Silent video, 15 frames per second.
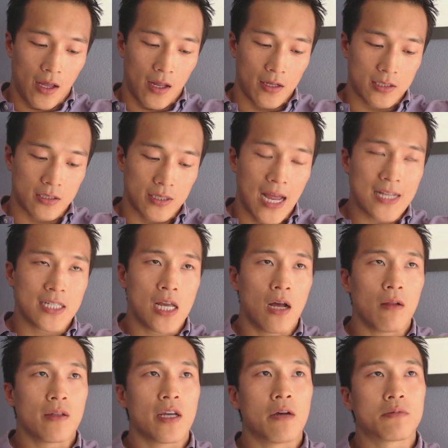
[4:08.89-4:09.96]
And so
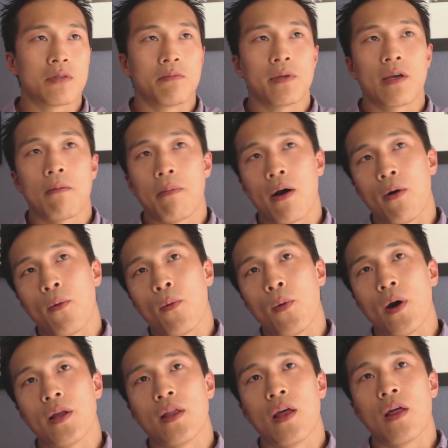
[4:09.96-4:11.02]
that tallied up to be about
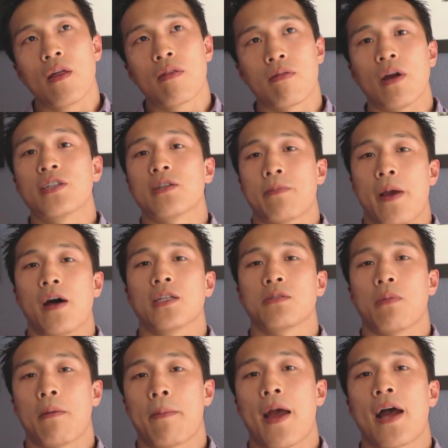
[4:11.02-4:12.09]
what? 300
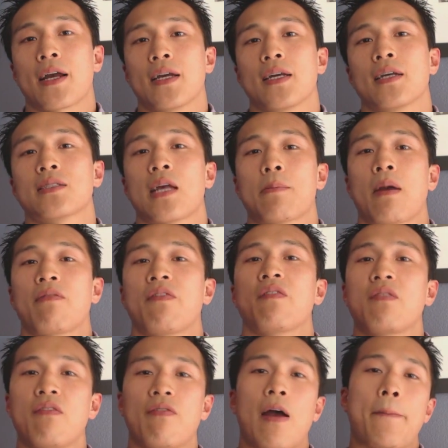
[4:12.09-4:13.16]
pounds on my back. Because I had my
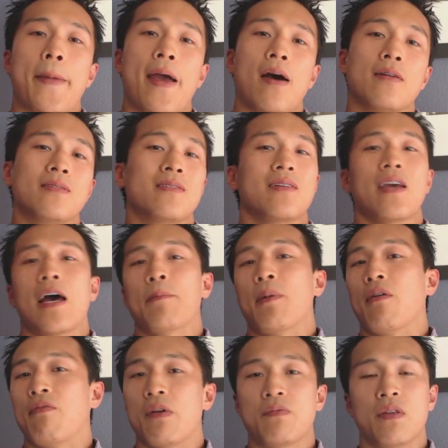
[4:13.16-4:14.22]
55 pounds, he
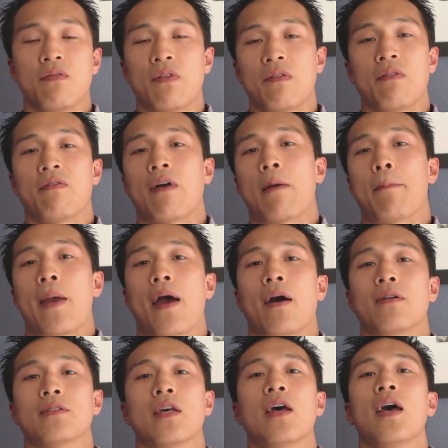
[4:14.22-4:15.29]
had about 50, 55
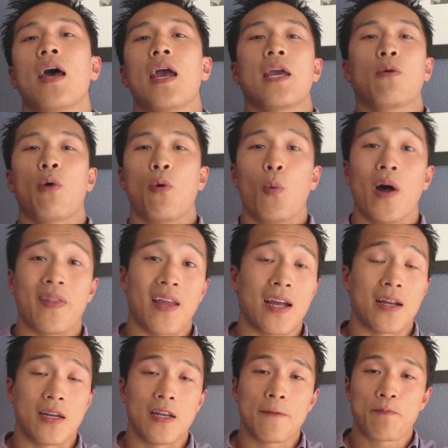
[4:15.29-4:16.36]
pounds, and he weighed
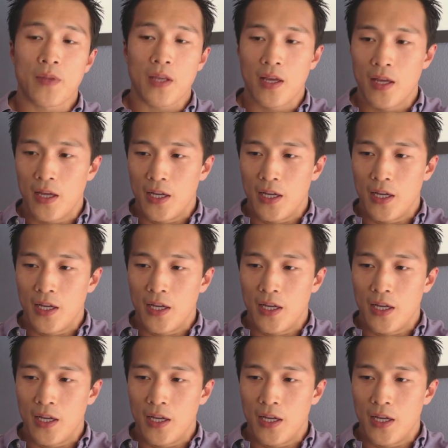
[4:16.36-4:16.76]
190.